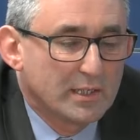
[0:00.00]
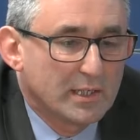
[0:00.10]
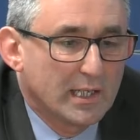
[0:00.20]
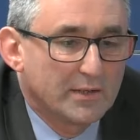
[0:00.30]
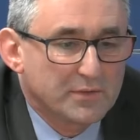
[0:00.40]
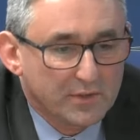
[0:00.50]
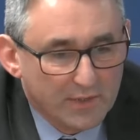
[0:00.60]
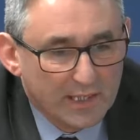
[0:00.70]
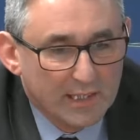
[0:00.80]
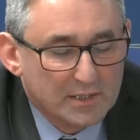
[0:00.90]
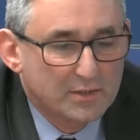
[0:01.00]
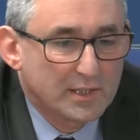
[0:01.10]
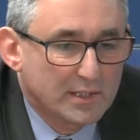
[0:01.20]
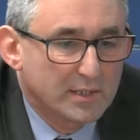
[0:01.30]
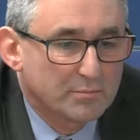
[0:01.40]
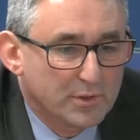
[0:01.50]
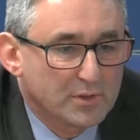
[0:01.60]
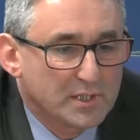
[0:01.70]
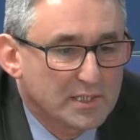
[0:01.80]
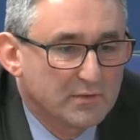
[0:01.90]
After that, then the
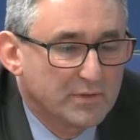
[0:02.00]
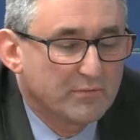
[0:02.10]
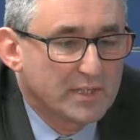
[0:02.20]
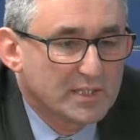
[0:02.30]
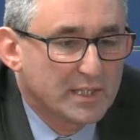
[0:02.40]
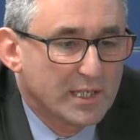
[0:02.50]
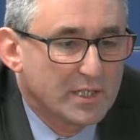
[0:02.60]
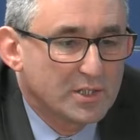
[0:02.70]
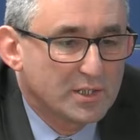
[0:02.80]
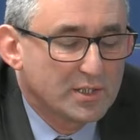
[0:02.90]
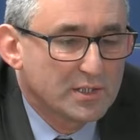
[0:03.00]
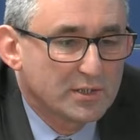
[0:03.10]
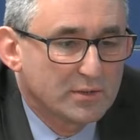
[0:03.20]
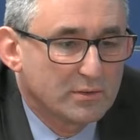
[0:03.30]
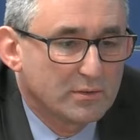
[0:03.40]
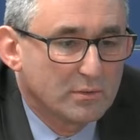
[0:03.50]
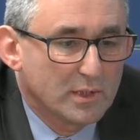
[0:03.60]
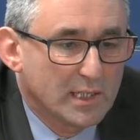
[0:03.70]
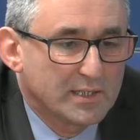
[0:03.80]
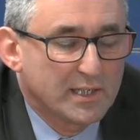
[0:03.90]
process of investigation as to
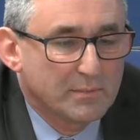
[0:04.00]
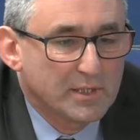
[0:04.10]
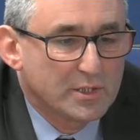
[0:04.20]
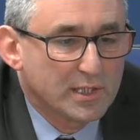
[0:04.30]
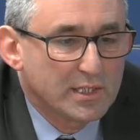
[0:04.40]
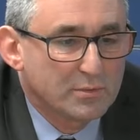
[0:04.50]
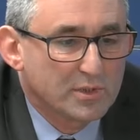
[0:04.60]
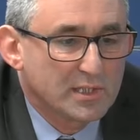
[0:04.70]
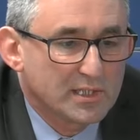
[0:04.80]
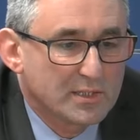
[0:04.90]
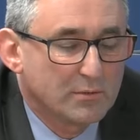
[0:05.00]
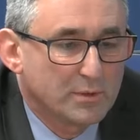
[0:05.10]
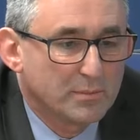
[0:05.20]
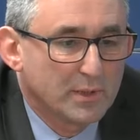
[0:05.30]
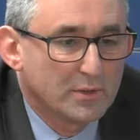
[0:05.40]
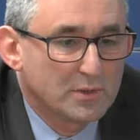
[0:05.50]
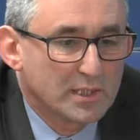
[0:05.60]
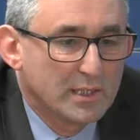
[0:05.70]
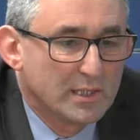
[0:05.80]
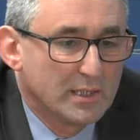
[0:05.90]
had that been changed, was that still
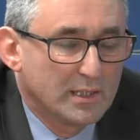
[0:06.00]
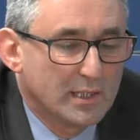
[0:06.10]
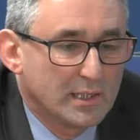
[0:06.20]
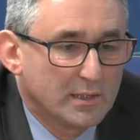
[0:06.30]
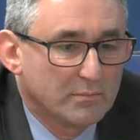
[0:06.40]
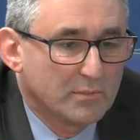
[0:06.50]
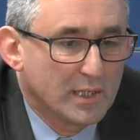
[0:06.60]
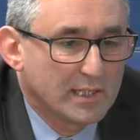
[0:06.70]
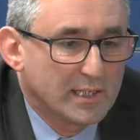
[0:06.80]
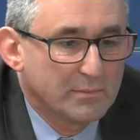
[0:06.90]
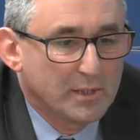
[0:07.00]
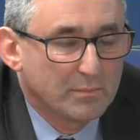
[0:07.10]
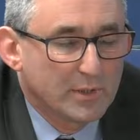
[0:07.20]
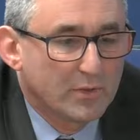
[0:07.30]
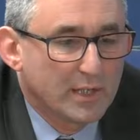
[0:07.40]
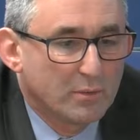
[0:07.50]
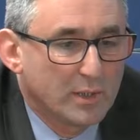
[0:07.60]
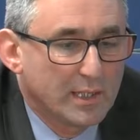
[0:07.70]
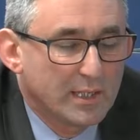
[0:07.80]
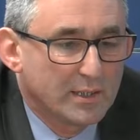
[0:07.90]
proposed, had it been built that
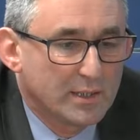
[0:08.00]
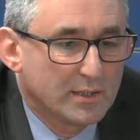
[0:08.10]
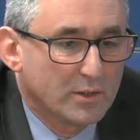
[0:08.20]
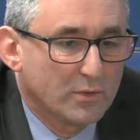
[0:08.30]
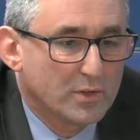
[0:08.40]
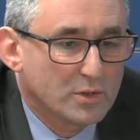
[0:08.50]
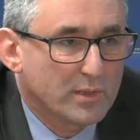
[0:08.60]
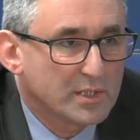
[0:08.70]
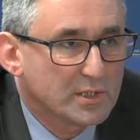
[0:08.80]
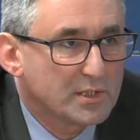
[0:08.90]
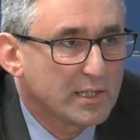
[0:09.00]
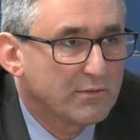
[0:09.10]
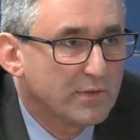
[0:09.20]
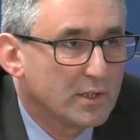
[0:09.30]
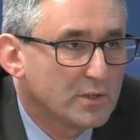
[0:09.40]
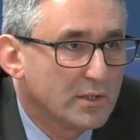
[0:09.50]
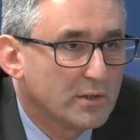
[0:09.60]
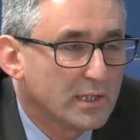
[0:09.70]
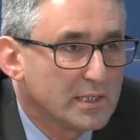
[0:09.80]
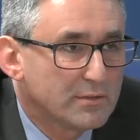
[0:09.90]
way, and all those questions, they followed
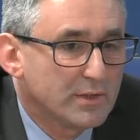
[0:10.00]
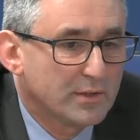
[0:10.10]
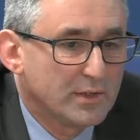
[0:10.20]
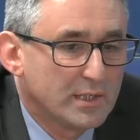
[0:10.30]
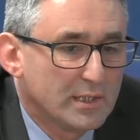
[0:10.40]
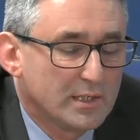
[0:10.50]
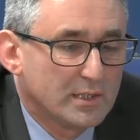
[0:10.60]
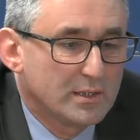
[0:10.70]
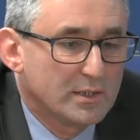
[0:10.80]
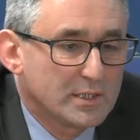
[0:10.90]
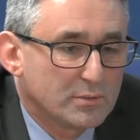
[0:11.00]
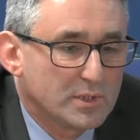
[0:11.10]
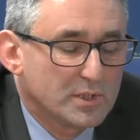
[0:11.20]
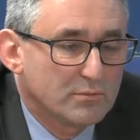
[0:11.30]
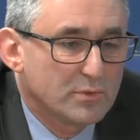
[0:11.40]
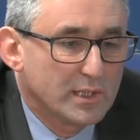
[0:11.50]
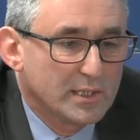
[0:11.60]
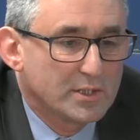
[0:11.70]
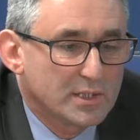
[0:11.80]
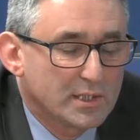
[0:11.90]
on later on. This was really just